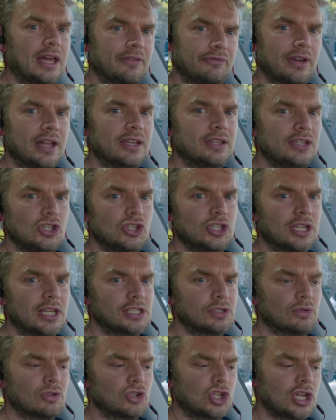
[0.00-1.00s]
advantage
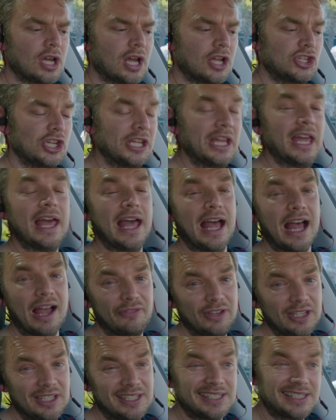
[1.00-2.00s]
Tesla on charging.
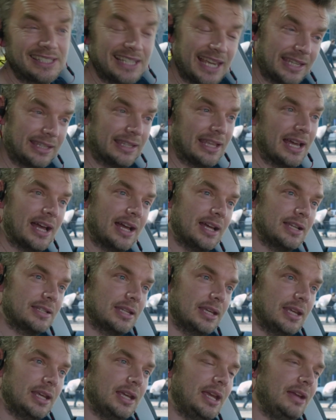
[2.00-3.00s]
Having said
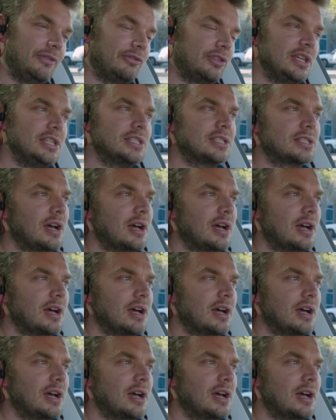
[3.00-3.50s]
that, if these